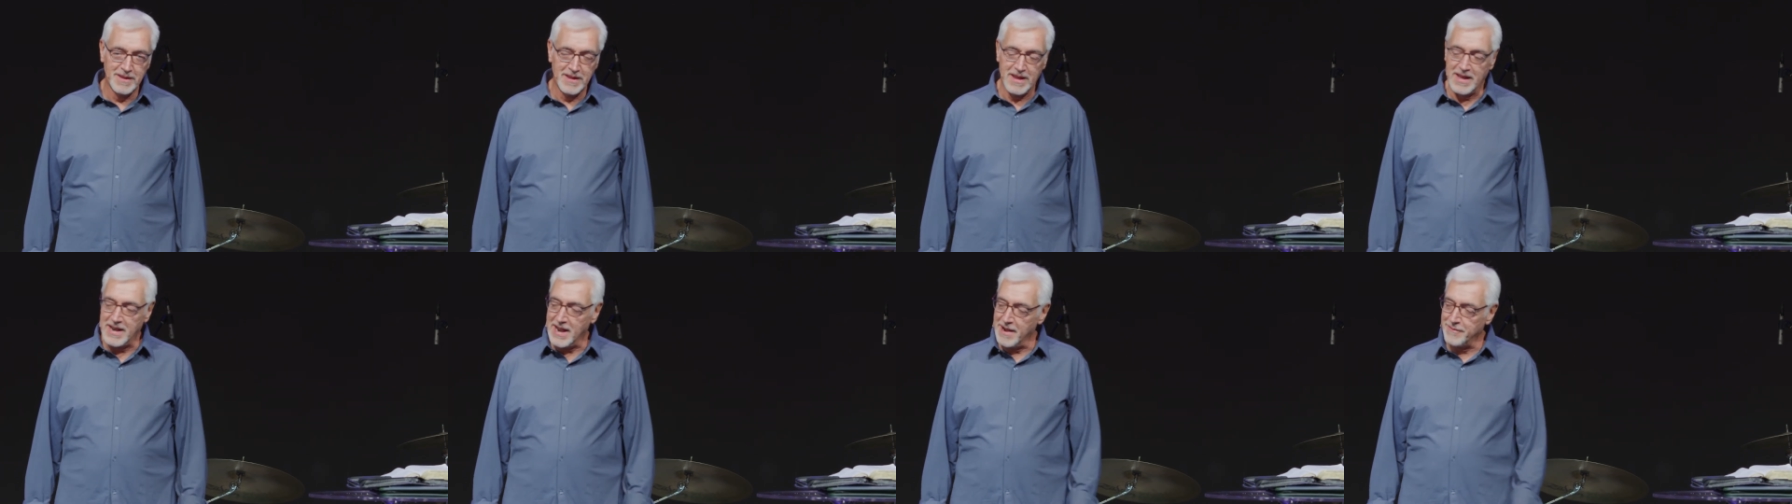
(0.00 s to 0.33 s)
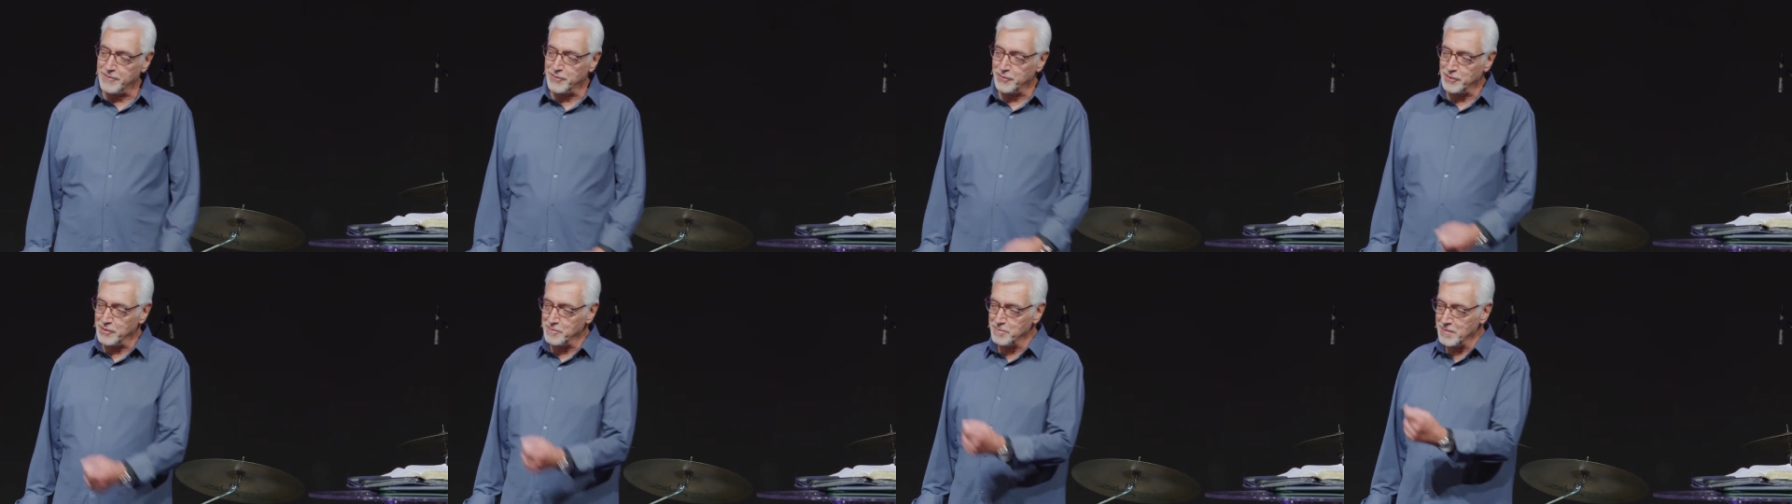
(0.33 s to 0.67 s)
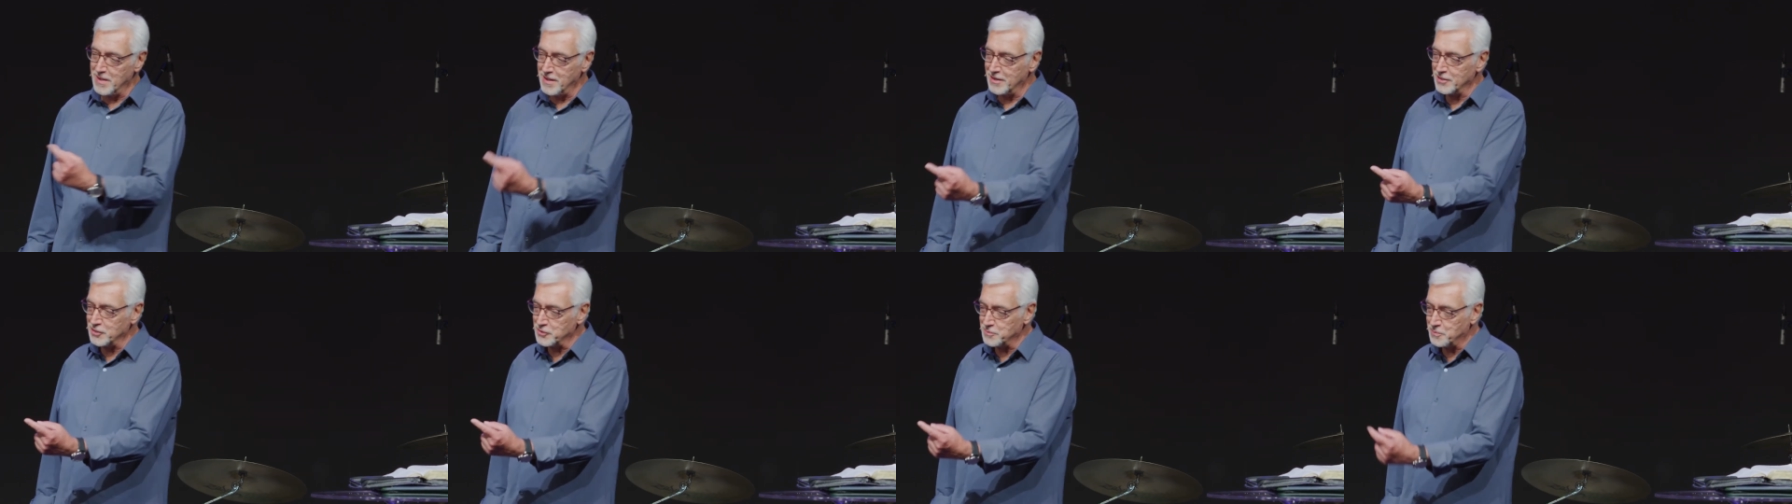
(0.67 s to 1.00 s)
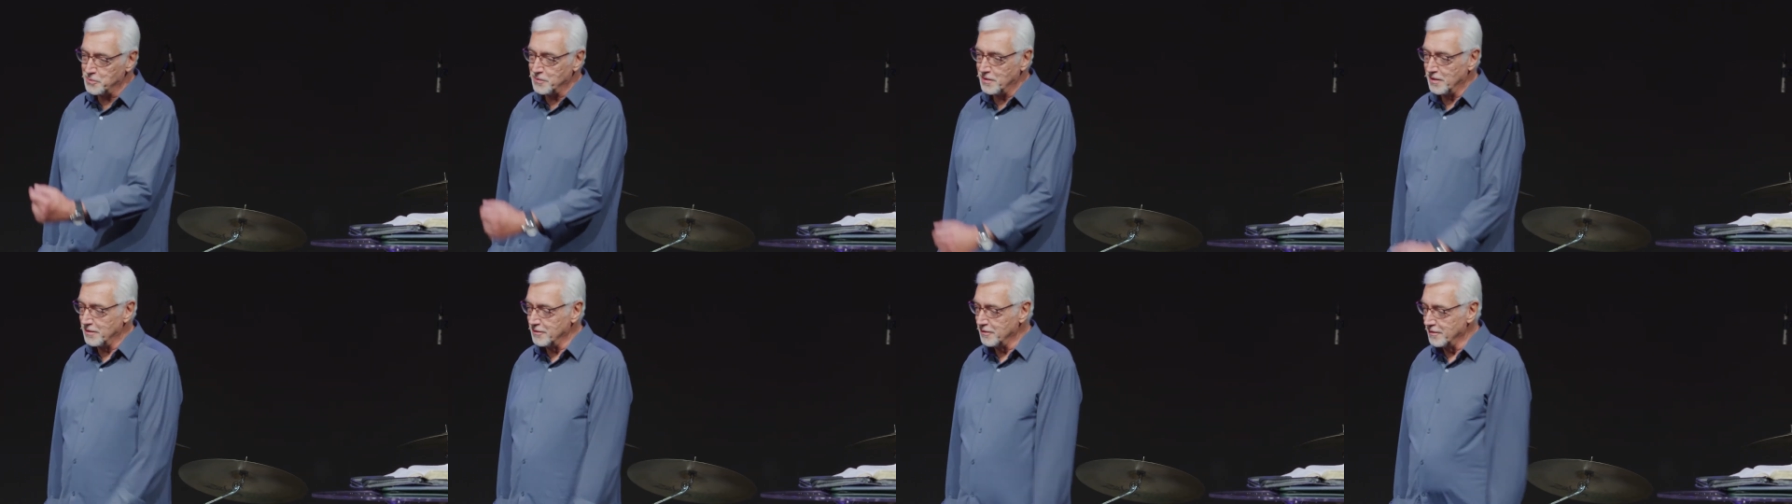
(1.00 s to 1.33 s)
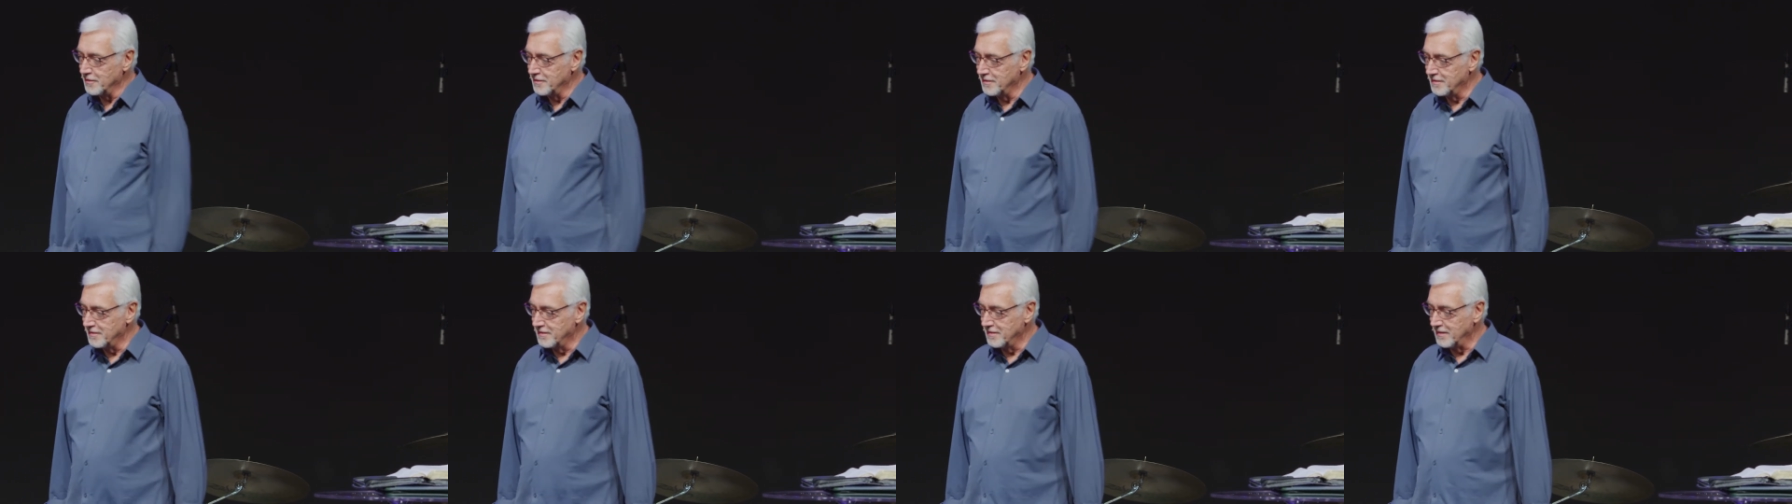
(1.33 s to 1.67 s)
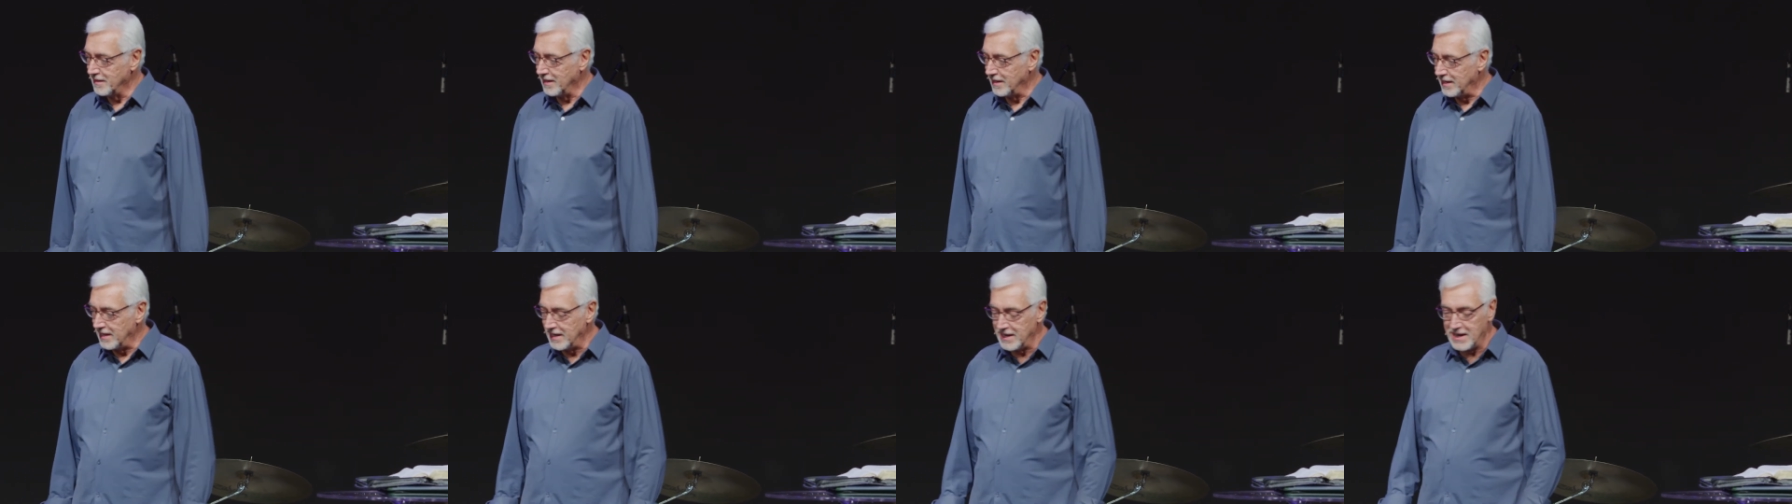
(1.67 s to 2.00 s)
And after he met his brother
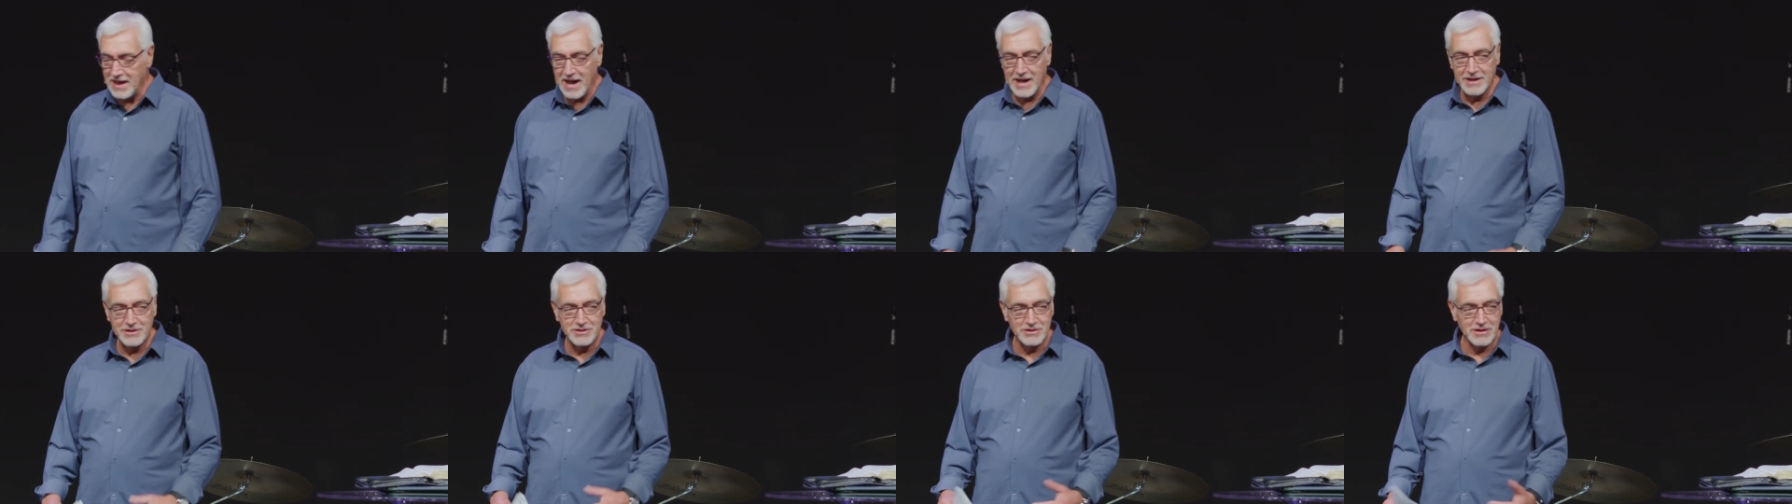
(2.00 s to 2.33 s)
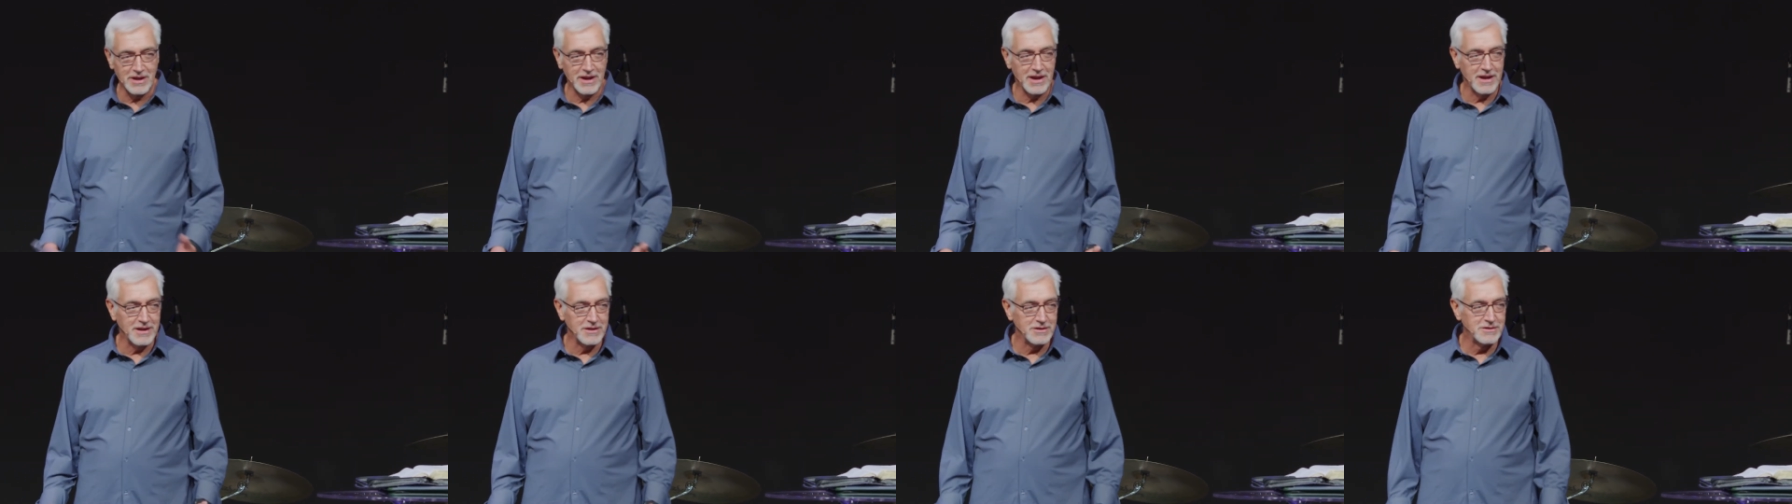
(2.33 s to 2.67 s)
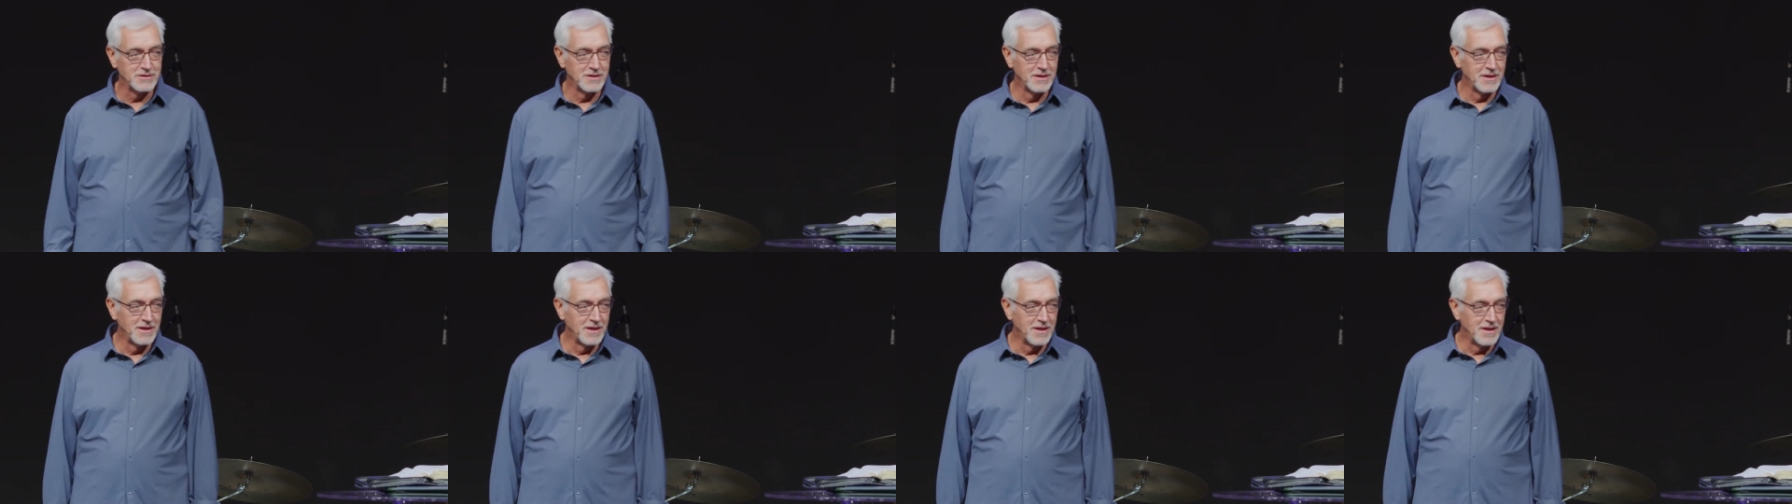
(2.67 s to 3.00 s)
and he got changed,